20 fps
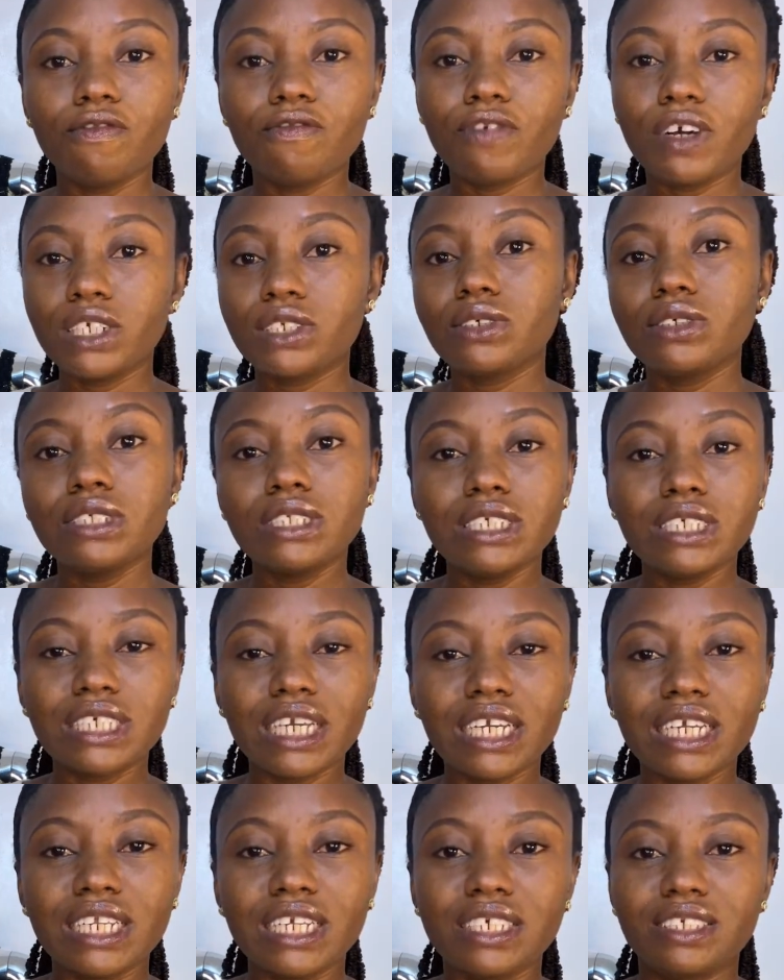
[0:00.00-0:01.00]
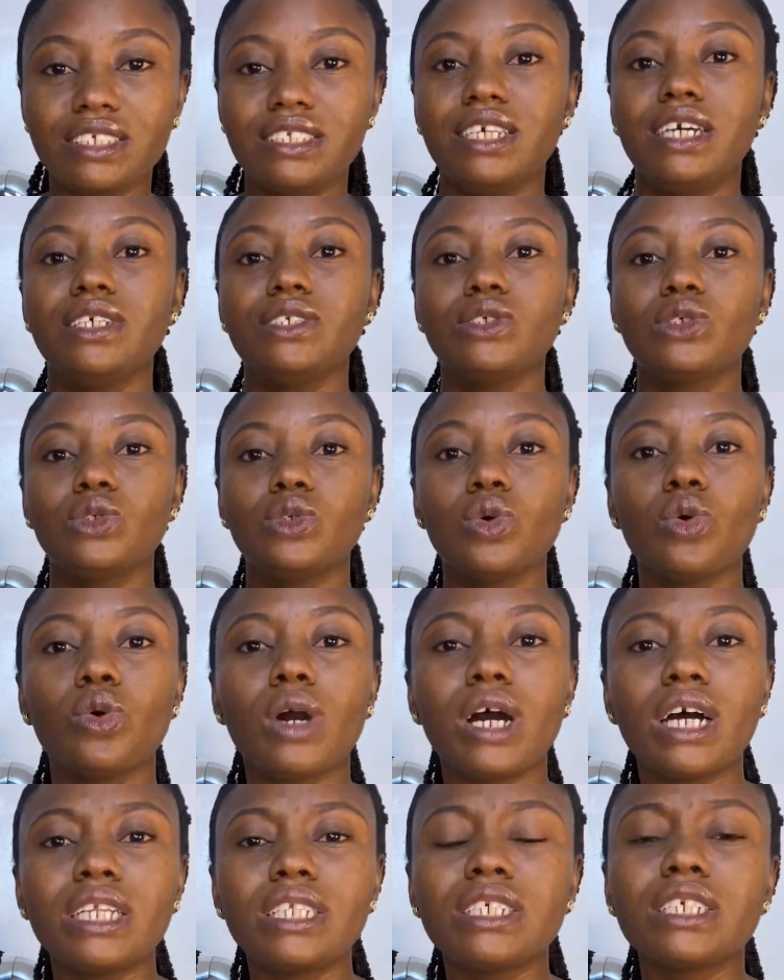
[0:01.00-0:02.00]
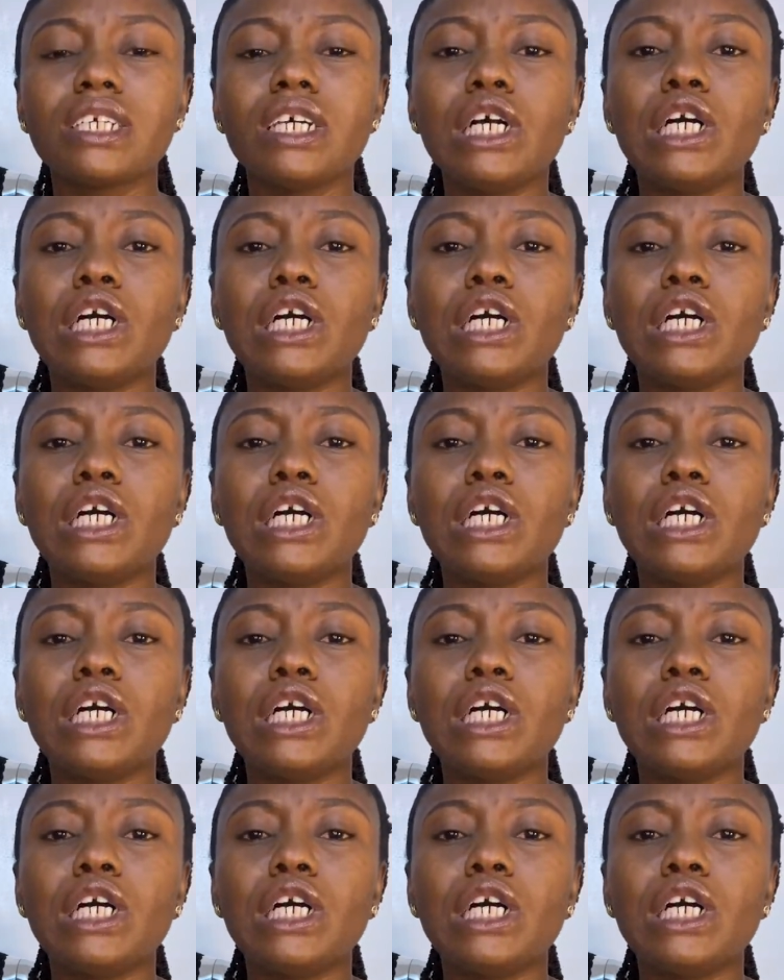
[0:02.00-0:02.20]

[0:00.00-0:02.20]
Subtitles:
fashion designers that sew and